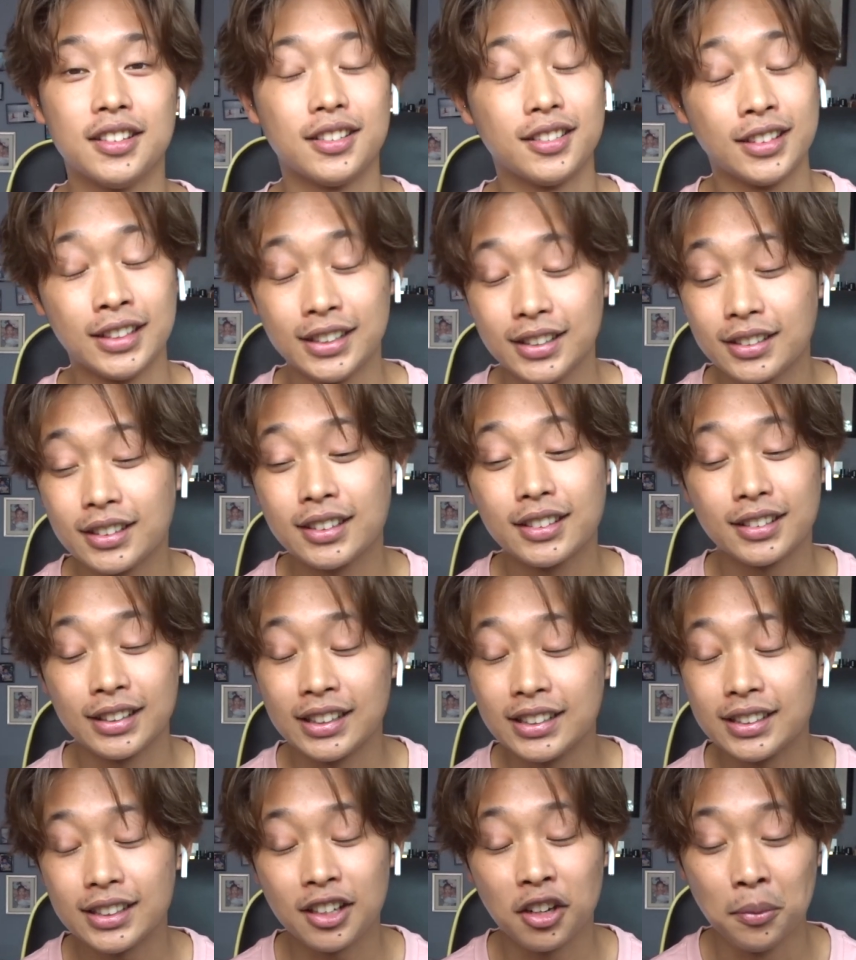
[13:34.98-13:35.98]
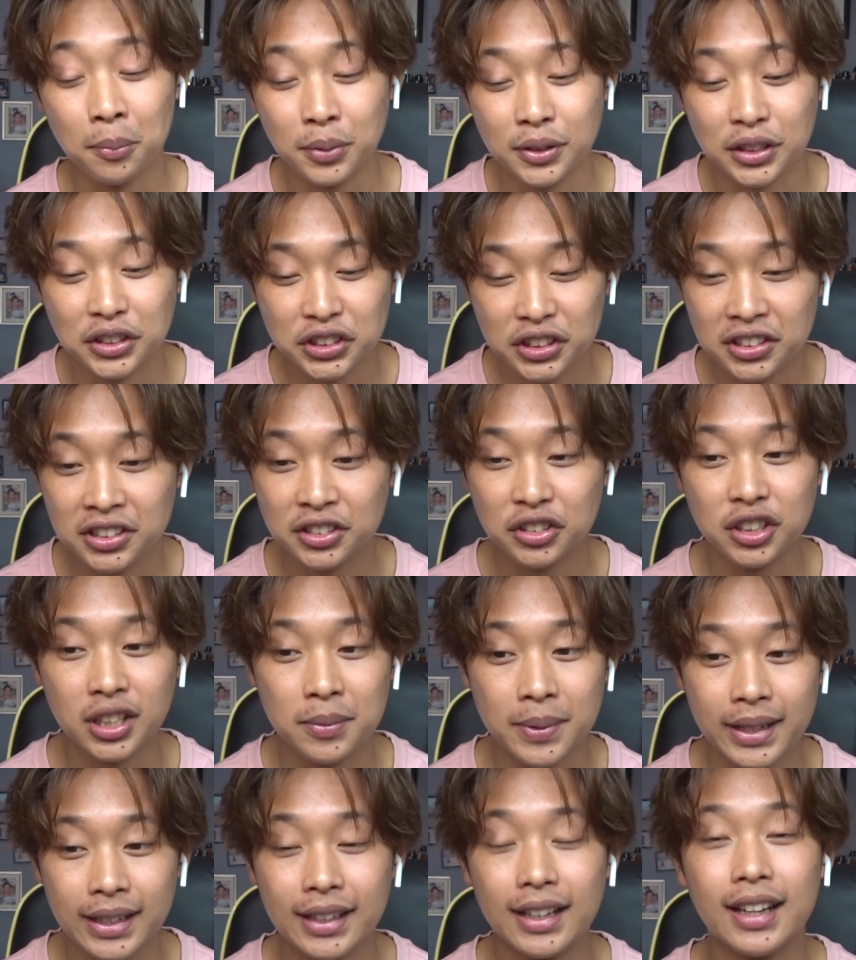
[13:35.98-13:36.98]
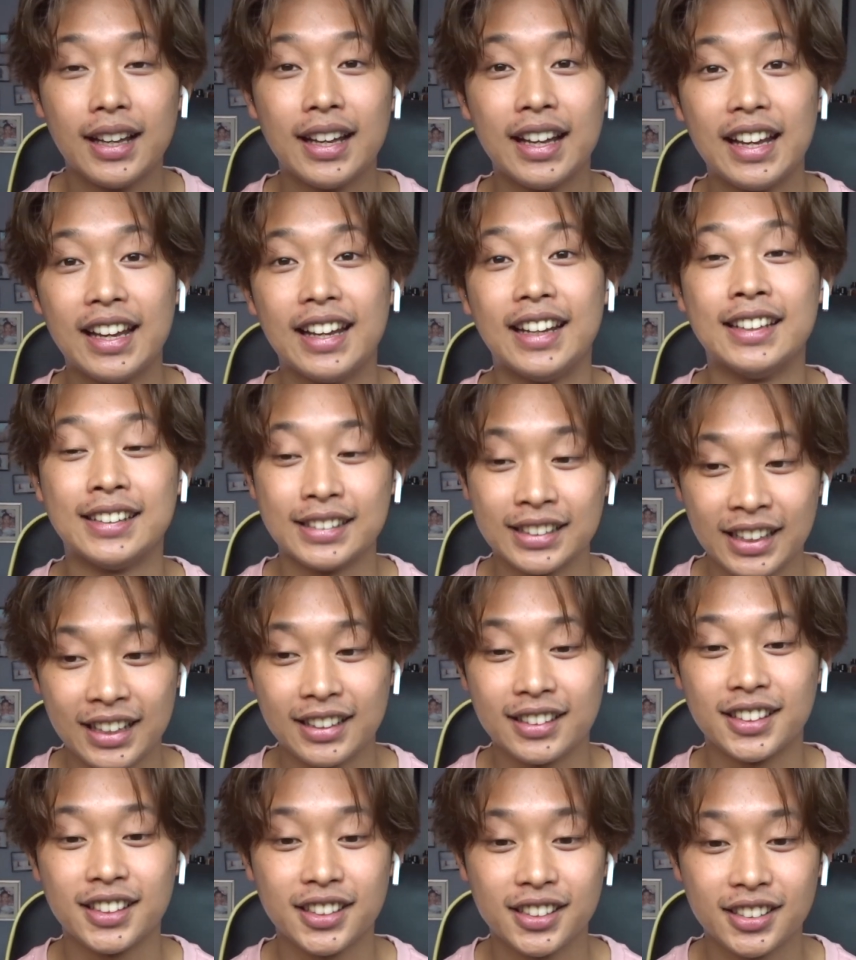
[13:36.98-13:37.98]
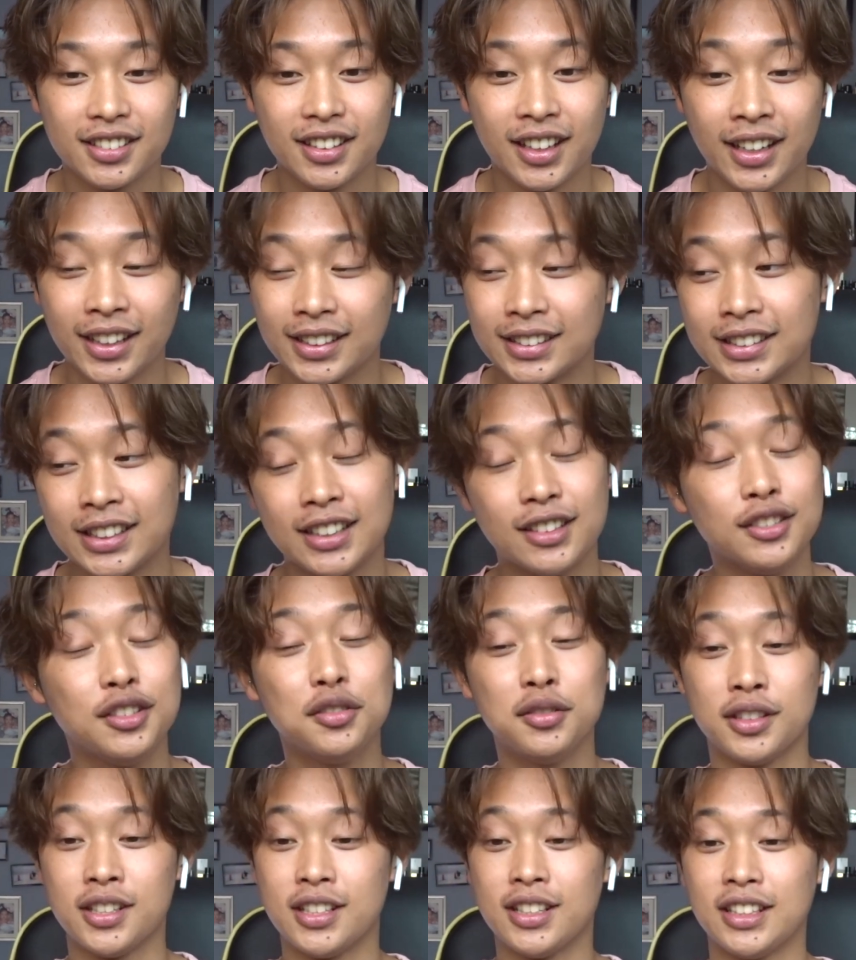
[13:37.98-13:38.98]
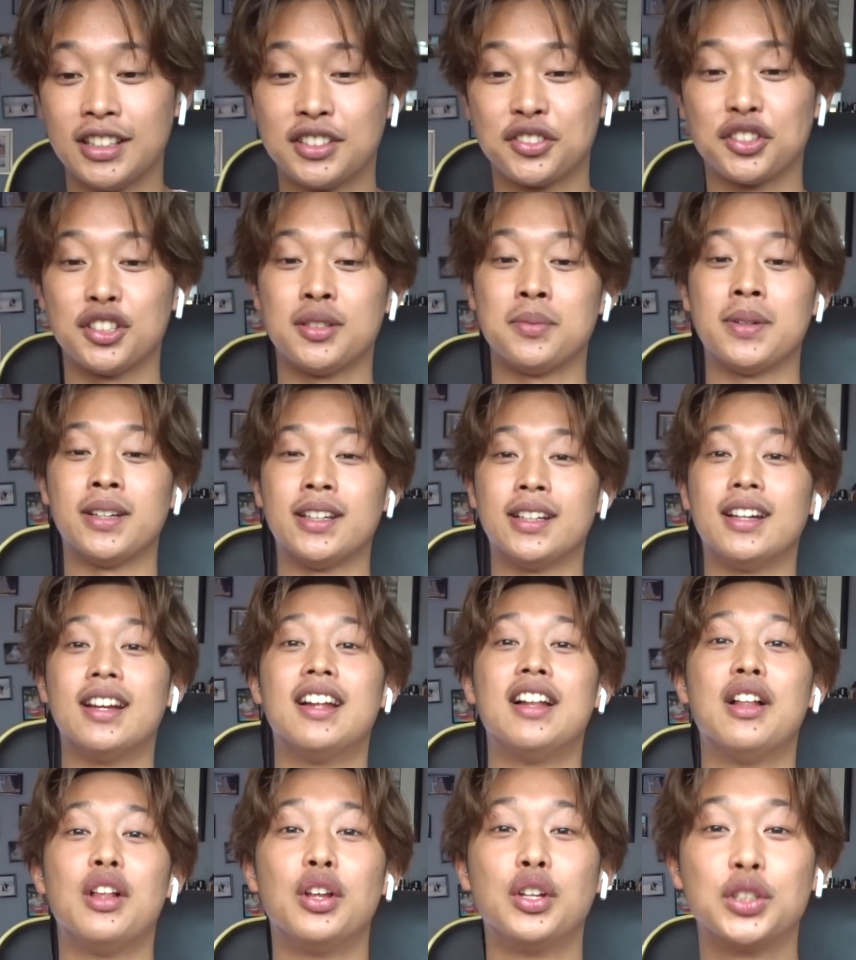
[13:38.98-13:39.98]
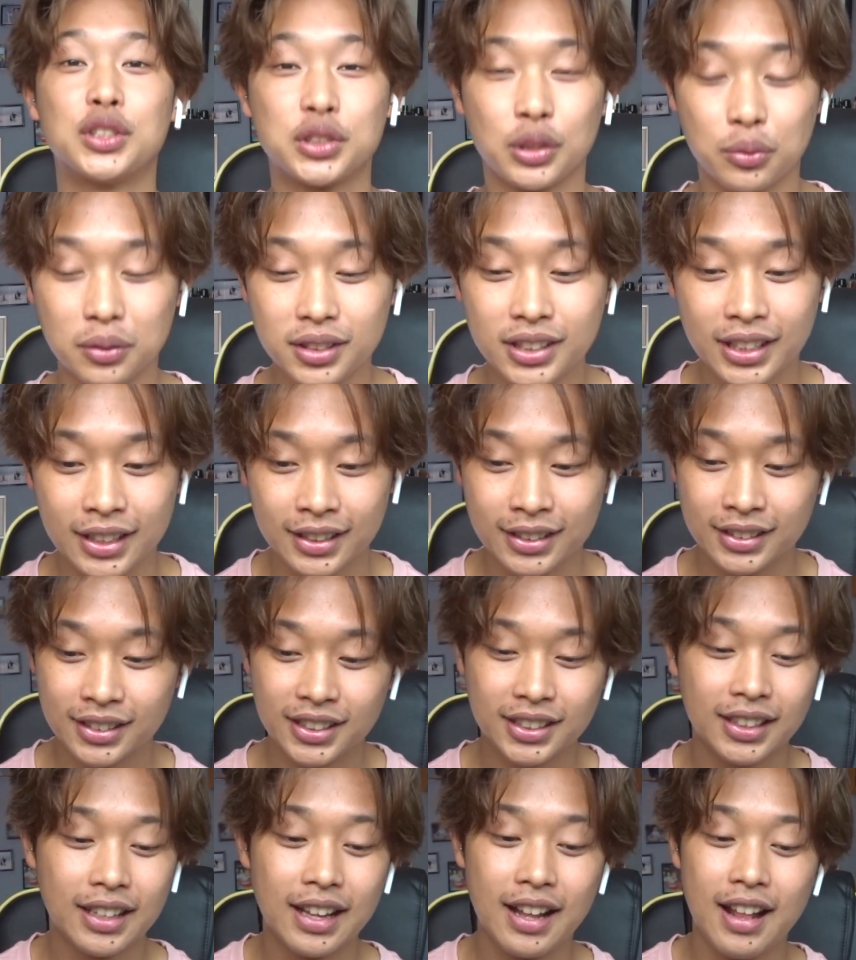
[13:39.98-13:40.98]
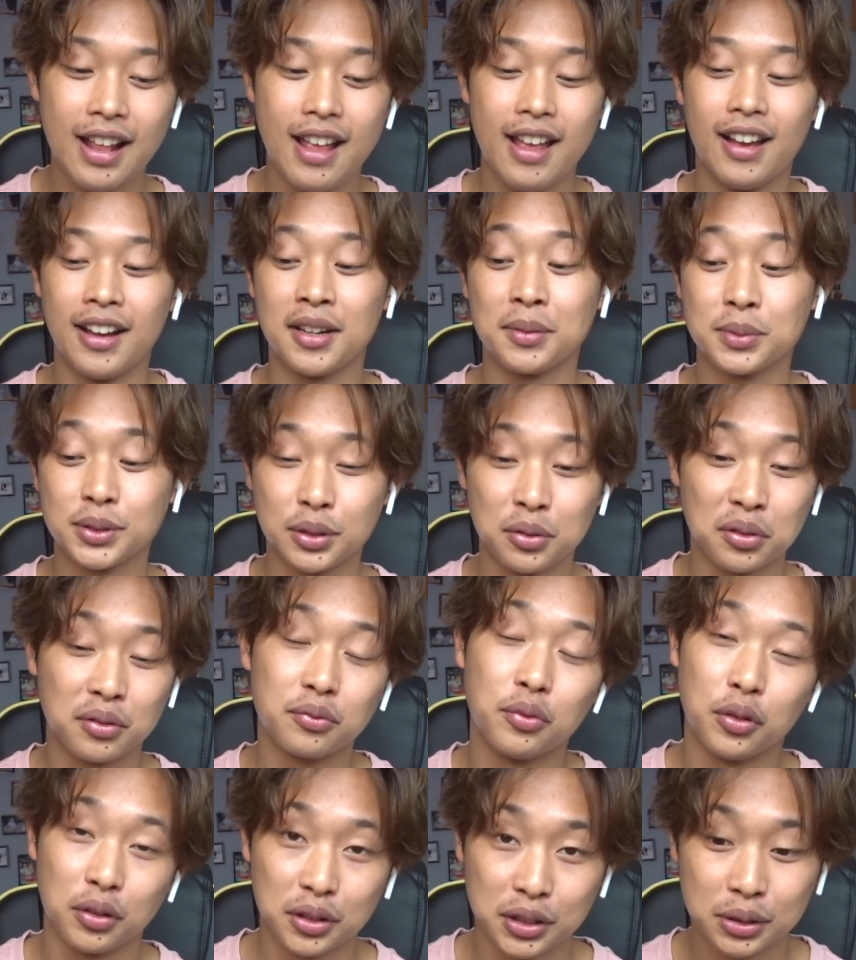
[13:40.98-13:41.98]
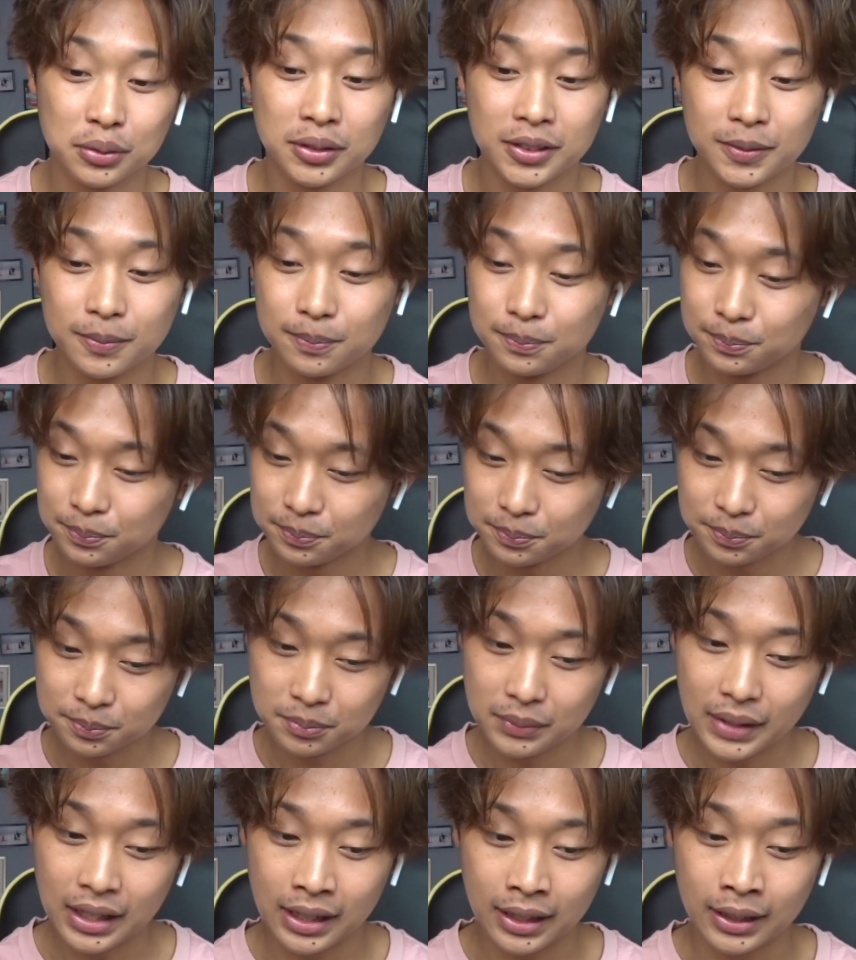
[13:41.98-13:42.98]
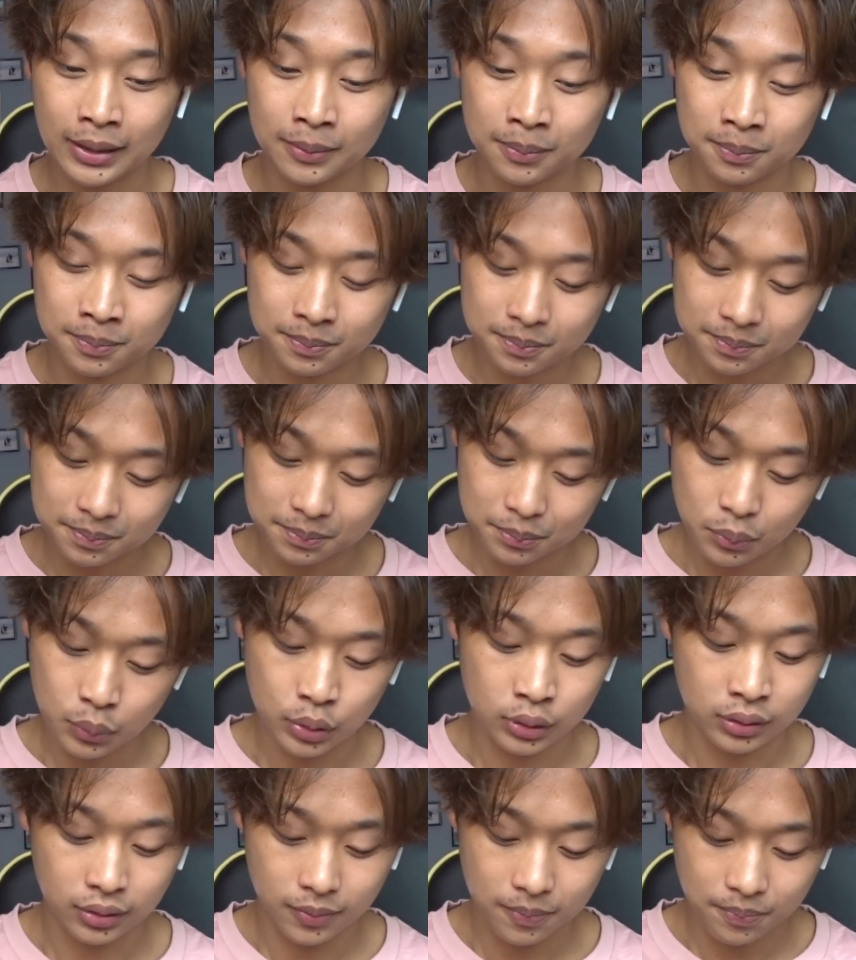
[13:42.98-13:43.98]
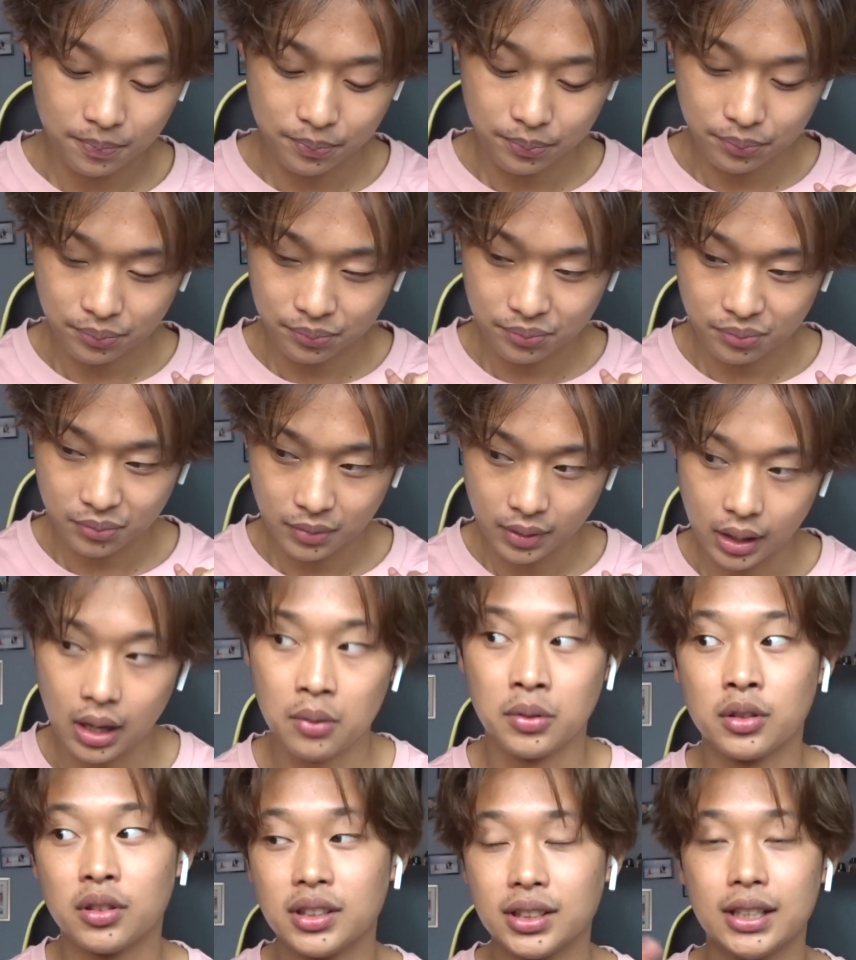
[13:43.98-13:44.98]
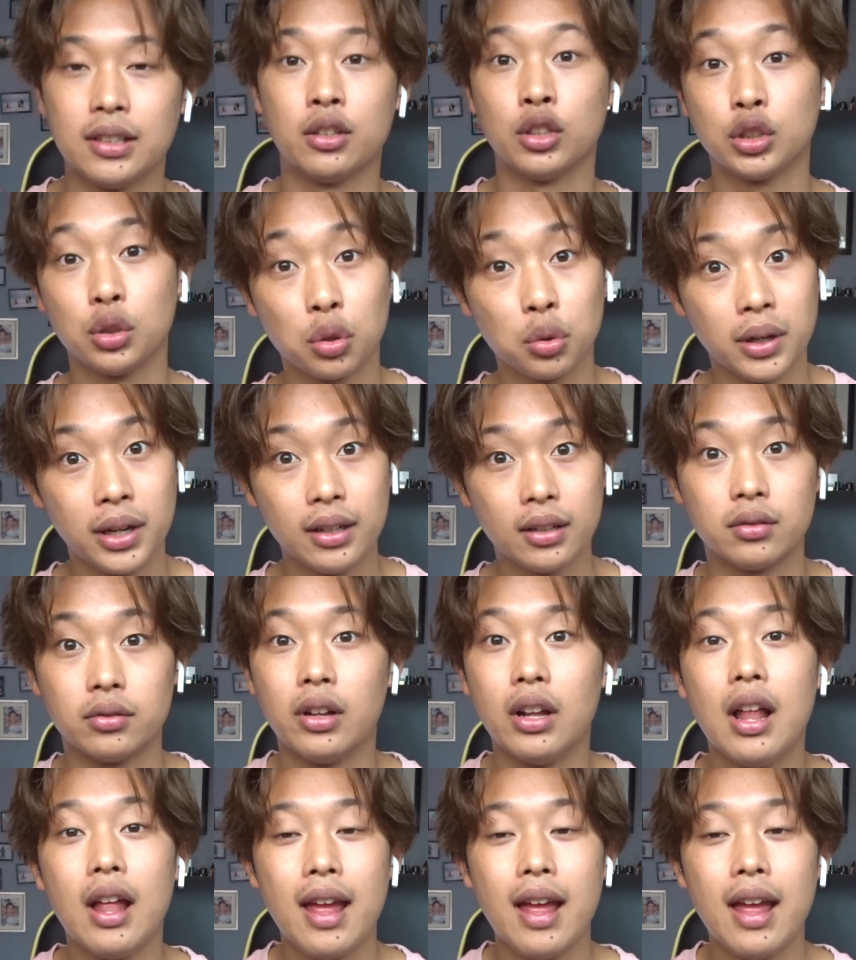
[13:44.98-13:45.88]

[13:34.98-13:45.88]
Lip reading: This competition is gonna be intense. I can tell already it's going to be so intense, and I'm so looking forward to it. But I was going to say they're so creative.